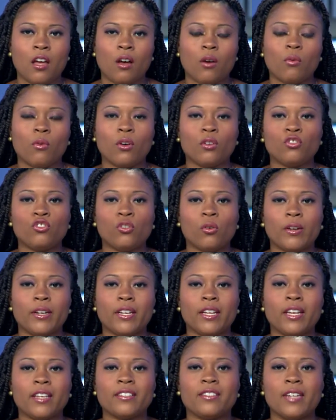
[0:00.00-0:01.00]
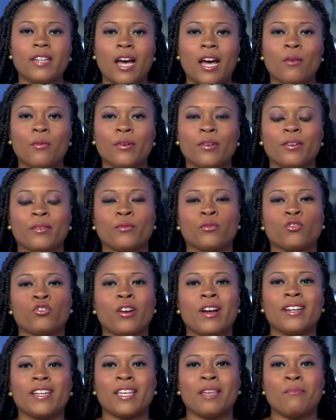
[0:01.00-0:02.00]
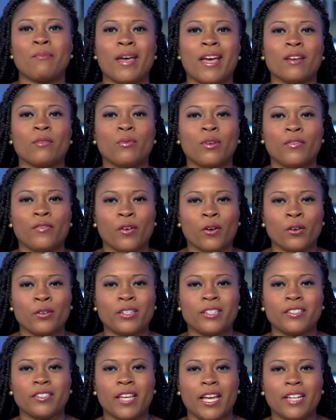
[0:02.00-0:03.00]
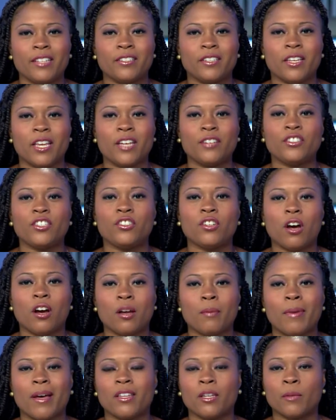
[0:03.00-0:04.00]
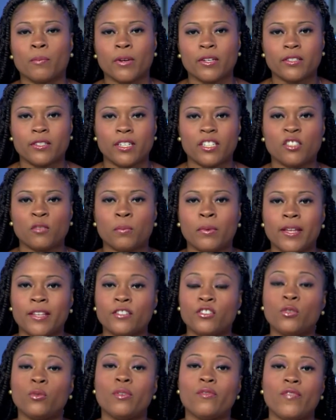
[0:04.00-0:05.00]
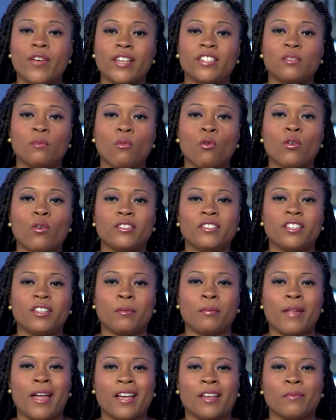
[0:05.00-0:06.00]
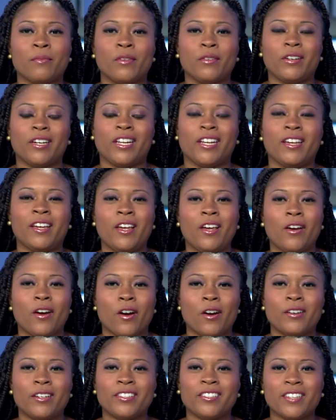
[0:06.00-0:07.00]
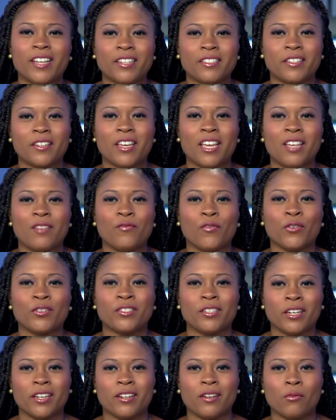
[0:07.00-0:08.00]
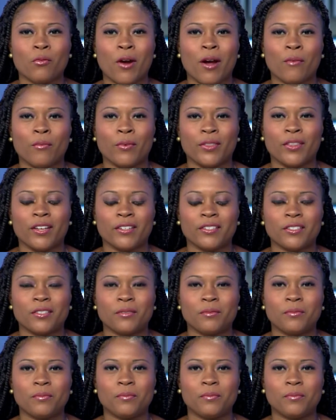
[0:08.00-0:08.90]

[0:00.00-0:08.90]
Well, joining us now, we're trying to get back with Ernest Gains again to talk about the president's plans to invest more into the Black community. Ernest, thanks again for sticking around with us.